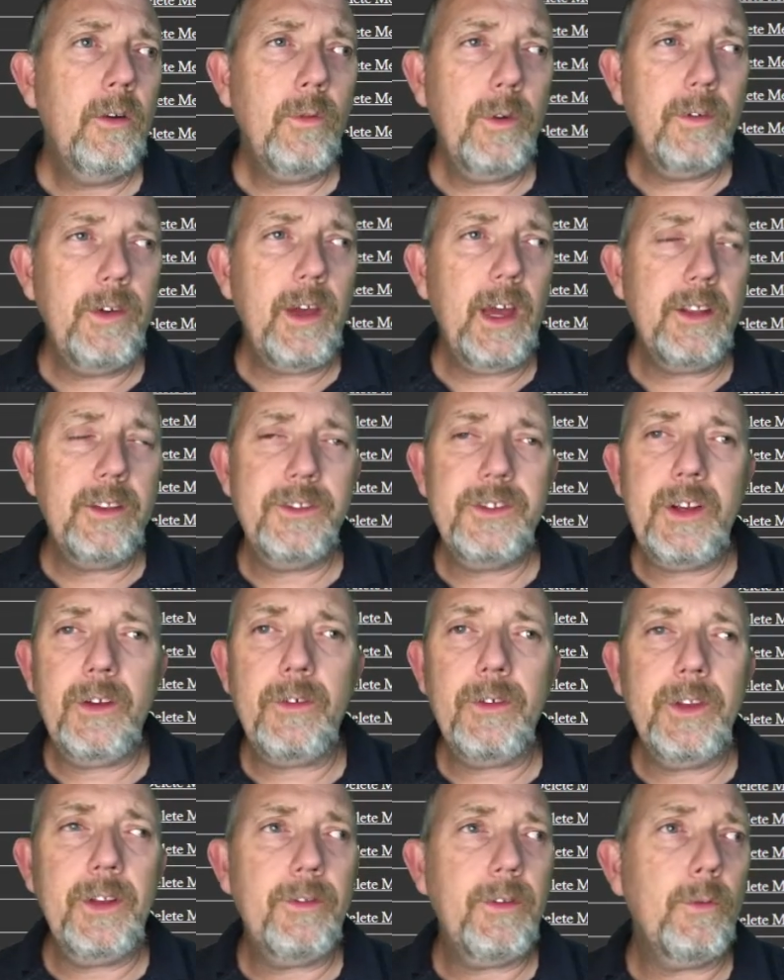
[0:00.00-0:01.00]
We've got
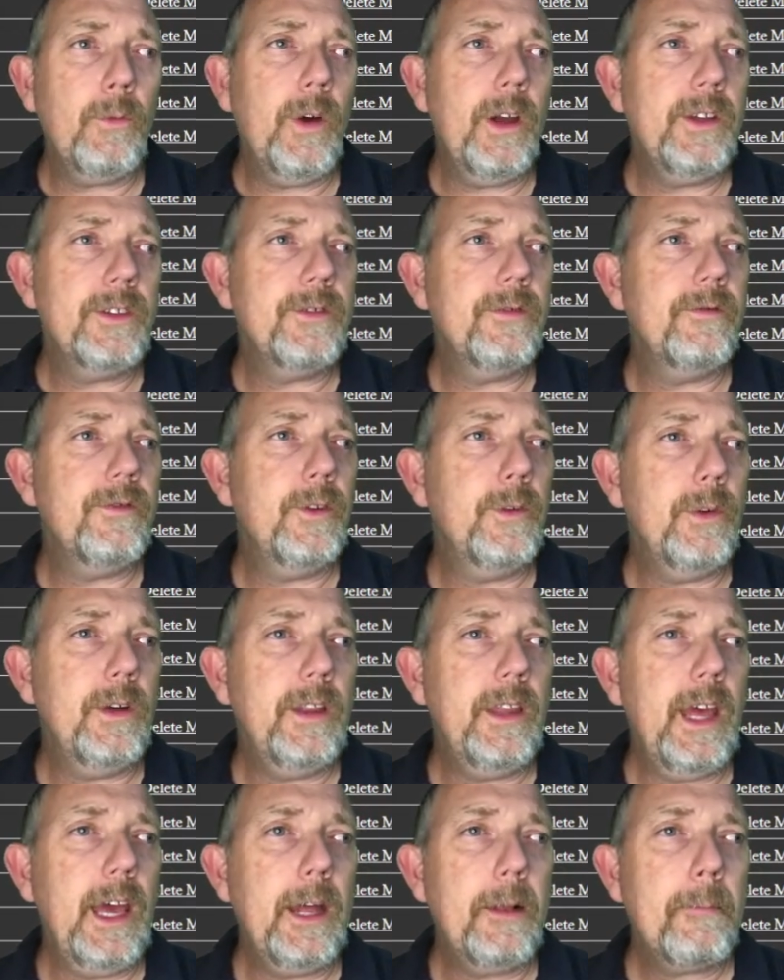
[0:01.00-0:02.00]
several different ways of
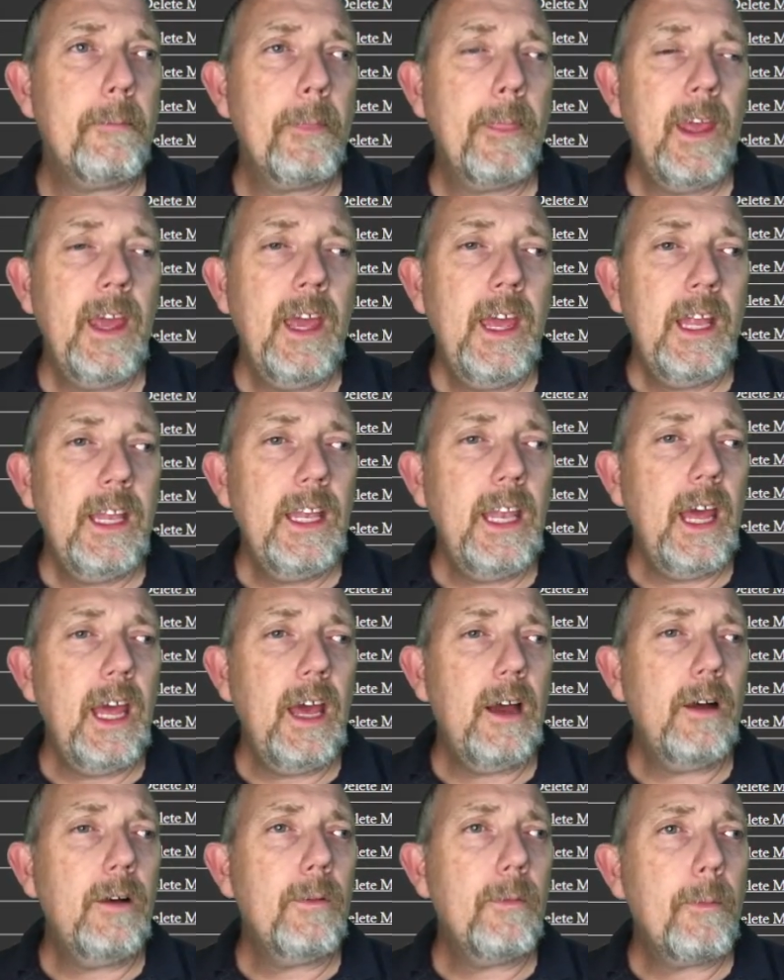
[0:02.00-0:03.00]
doing that.
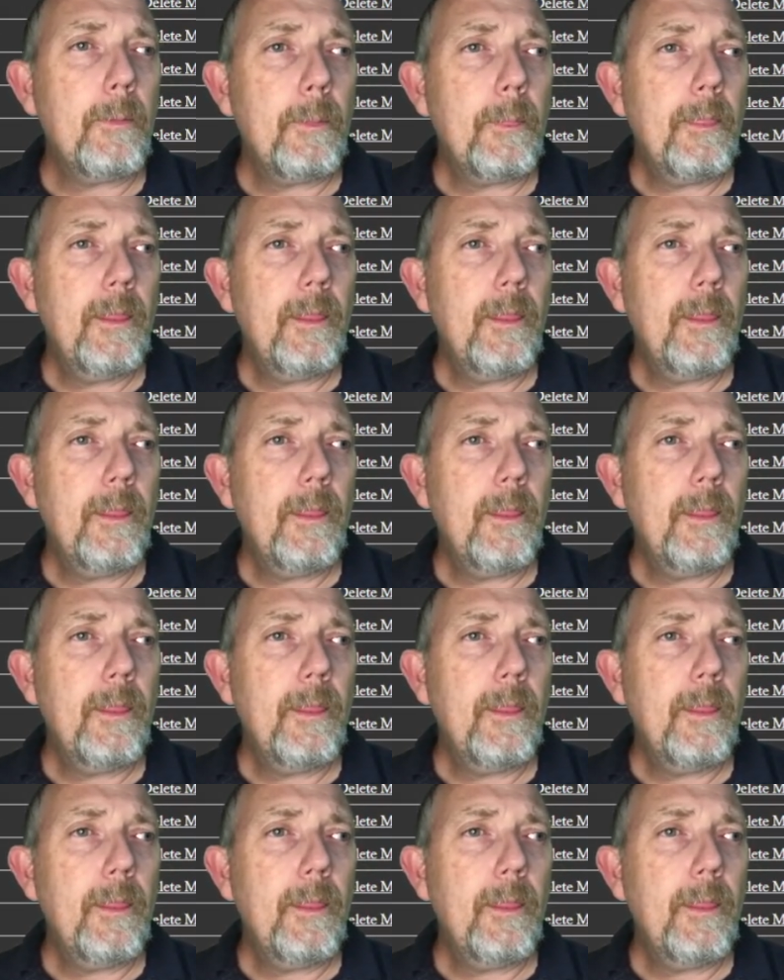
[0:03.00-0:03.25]
Now,